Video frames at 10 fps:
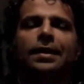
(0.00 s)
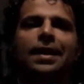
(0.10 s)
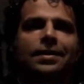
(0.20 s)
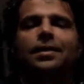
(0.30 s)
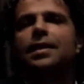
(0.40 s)

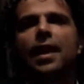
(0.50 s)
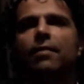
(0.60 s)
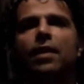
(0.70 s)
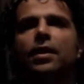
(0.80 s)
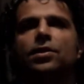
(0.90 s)
doesn't
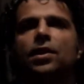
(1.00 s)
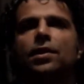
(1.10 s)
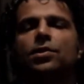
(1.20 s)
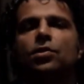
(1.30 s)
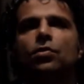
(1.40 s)
have
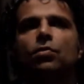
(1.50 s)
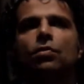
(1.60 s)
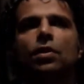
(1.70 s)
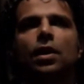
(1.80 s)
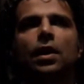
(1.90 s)
access to
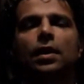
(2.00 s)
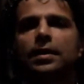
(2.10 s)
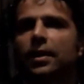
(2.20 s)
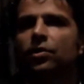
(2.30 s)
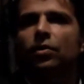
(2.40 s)

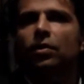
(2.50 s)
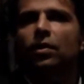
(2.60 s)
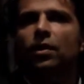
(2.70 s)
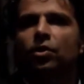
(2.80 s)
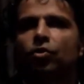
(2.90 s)
dental
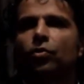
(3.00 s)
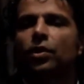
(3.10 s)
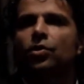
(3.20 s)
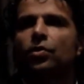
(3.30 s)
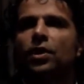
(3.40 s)

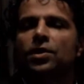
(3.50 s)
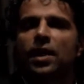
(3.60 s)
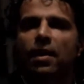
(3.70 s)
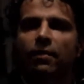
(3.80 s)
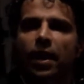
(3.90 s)
insurance or doesn't
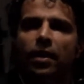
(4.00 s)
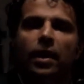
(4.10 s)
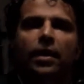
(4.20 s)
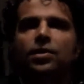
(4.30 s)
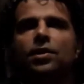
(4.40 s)
have
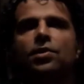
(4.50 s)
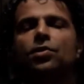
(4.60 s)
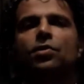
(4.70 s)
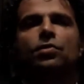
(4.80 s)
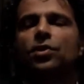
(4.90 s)

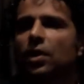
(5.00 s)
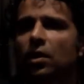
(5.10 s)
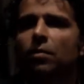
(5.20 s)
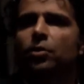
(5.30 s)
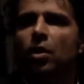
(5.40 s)
access to seeing
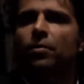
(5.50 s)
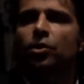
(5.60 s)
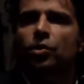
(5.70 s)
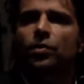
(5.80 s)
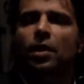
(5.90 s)
an
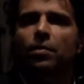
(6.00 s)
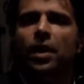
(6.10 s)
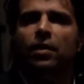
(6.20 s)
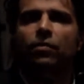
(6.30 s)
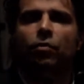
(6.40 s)
optometrist without
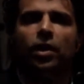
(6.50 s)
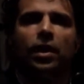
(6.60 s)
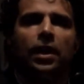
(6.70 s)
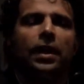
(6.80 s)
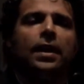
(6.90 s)
paying for it.
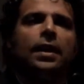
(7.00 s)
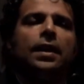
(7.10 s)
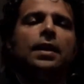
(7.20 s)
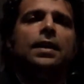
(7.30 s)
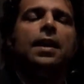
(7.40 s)

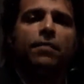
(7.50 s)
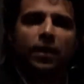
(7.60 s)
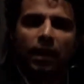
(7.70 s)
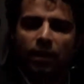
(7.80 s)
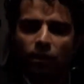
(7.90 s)

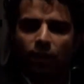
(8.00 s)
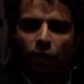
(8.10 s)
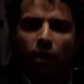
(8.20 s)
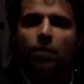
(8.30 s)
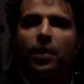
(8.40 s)
Nevertheless, if
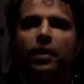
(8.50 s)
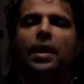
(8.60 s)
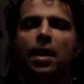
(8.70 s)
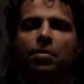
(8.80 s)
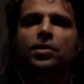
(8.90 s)
you're
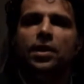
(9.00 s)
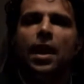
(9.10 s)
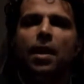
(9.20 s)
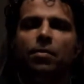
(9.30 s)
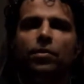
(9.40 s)
comparing apples to
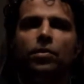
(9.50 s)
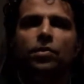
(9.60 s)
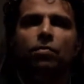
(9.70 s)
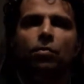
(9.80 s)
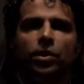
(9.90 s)

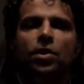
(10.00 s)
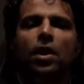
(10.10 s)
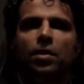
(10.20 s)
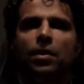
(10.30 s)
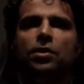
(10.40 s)
apples, what we're
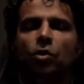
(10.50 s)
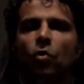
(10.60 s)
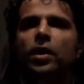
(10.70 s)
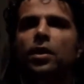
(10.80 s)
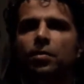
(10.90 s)
talking about is
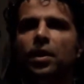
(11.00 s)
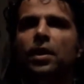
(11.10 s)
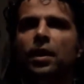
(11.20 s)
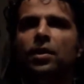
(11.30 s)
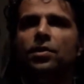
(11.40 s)
low-income
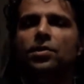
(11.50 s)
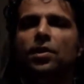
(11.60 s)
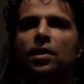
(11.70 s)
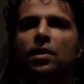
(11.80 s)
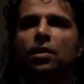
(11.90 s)
Canadians,
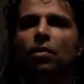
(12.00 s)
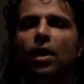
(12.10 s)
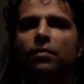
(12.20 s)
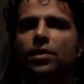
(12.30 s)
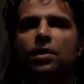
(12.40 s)
and
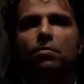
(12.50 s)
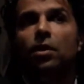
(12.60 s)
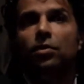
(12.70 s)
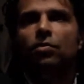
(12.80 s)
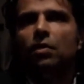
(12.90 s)
I've seen
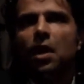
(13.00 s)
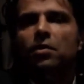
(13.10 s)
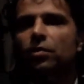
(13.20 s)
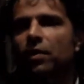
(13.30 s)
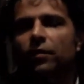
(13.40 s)
probably
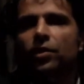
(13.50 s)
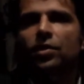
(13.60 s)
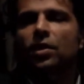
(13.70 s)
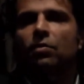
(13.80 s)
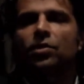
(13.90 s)
2,000
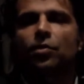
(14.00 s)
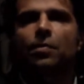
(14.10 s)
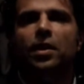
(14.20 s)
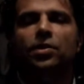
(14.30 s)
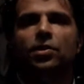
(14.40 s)
refugees. I know it's
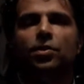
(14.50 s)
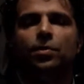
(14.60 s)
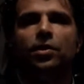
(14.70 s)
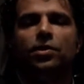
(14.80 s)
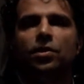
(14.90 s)
tremendous
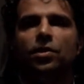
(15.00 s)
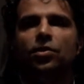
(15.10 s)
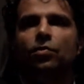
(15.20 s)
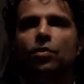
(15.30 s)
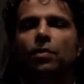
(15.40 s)
experience in
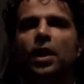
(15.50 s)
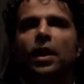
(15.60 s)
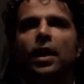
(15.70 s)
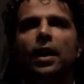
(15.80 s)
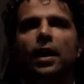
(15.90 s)
this room.
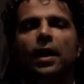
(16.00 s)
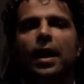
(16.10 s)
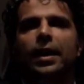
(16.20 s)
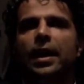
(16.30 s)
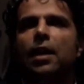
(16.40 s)

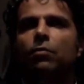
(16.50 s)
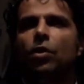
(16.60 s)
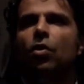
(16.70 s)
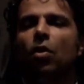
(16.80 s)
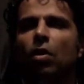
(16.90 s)
I can't
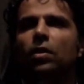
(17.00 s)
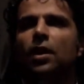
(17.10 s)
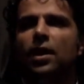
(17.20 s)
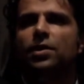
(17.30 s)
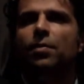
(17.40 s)
recall
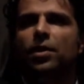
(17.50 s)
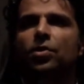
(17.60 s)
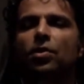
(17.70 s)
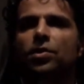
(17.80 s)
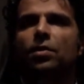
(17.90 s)
the last time I
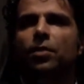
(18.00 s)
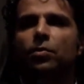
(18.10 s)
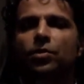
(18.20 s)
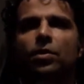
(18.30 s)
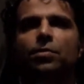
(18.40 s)
saw someone
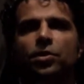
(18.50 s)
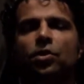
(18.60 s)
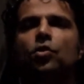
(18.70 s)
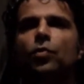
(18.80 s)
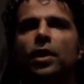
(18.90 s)
who was in a
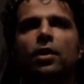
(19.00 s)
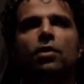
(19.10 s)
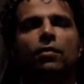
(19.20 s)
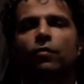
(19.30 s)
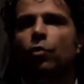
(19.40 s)
position where they
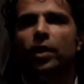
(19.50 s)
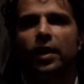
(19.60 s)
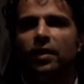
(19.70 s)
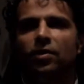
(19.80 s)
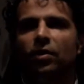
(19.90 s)
could afford
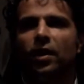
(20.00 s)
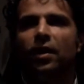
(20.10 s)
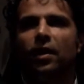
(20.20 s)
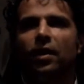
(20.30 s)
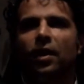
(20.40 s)
dental
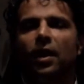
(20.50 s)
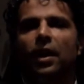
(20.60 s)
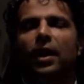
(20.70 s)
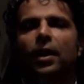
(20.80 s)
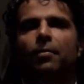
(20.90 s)
care.
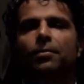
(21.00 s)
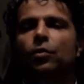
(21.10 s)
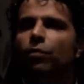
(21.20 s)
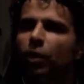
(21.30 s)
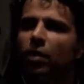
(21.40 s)

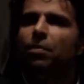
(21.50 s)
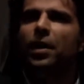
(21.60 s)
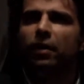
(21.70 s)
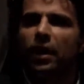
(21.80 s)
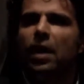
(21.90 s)
So if we're
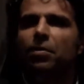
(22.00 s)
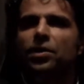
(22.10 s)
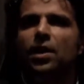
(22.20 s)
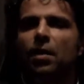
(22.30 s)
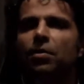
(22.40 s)
comparing
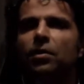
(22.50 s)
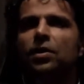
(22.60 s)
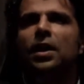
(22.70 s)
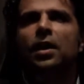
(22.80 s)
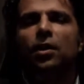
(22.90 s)
apples to
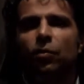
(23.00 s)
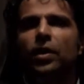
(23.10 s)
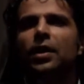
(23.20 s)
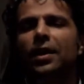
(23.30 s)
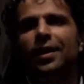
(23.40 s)
apples,
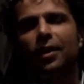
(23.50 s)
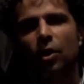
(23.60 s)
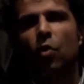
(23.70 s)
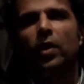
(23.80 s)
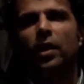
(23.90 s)
really
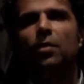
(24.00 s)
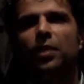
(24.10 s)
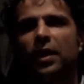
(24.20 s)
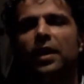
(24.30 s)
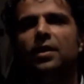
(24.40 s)

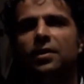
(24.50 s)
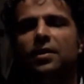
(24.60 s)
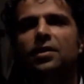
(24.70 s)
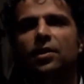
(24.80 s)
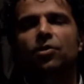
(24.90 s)
low-income Canadians
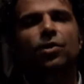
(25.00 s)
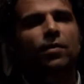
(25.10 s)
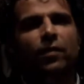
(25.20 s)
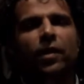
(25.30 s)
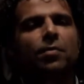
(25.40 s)
in this country
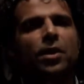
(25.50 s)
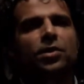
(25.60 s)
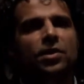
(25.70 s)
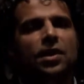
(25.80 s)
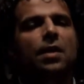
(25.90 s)
have very
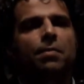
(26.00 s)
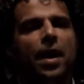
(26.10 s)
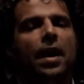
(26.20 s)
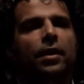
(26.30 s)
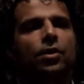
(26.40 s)
much the same
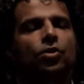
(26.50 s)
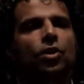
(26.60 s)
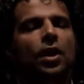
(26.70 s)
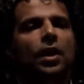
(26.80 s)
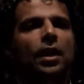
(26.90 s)
package